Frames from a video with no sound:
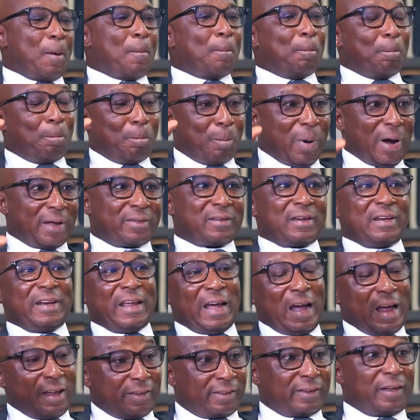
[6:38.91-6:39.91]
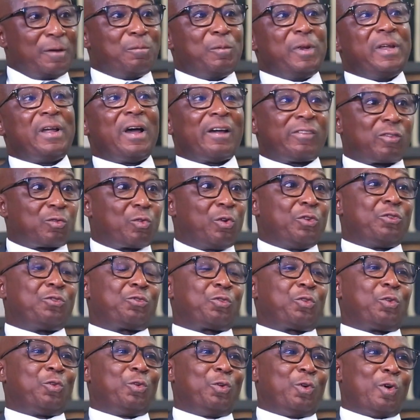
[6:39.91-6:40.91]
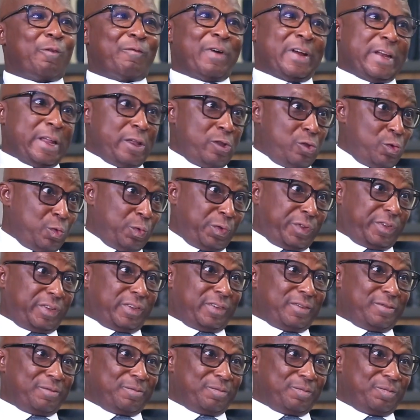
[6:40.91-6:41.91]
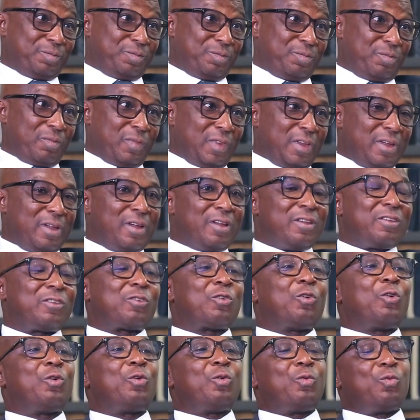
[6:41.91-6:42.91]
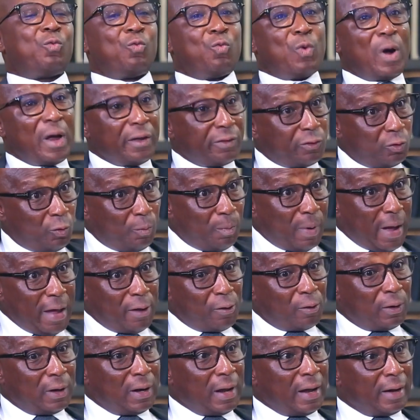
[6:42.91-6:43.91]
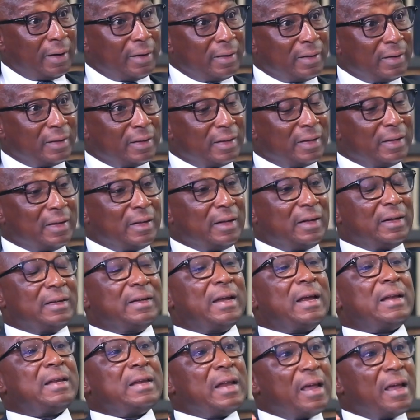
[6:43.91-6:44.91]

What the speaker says: But the assembly has control over the use. So once you buy your land, the